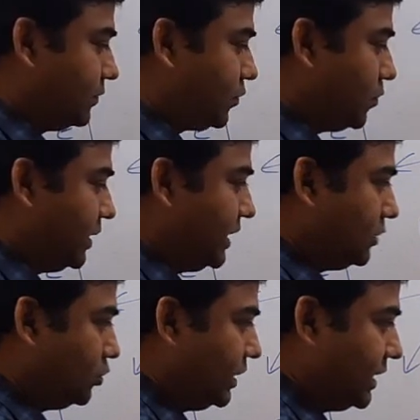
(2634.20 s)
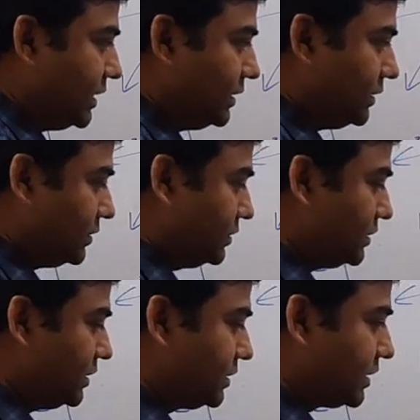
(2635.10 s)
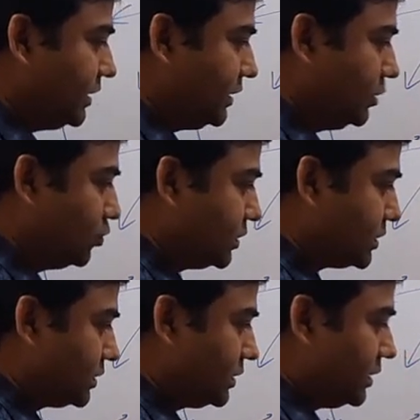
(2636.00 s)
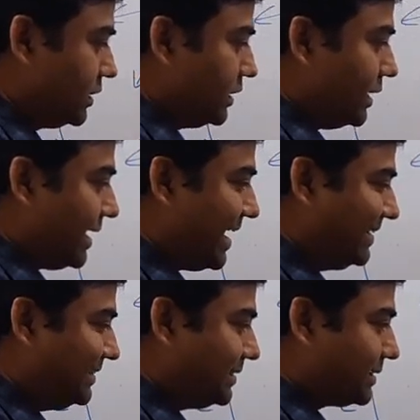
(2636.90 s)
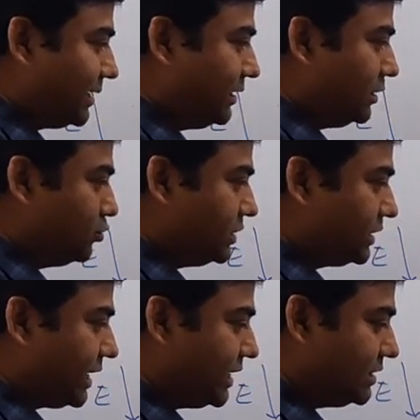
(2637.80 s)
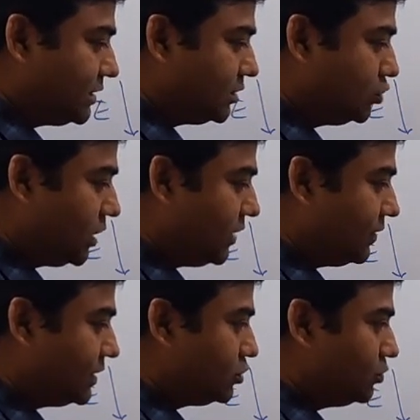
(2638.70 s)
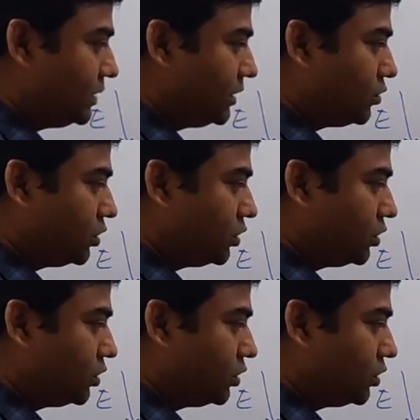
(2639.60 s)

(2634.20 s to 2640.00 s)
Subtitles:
From here to here, this is continuous. And in this continuous range, you have assumed a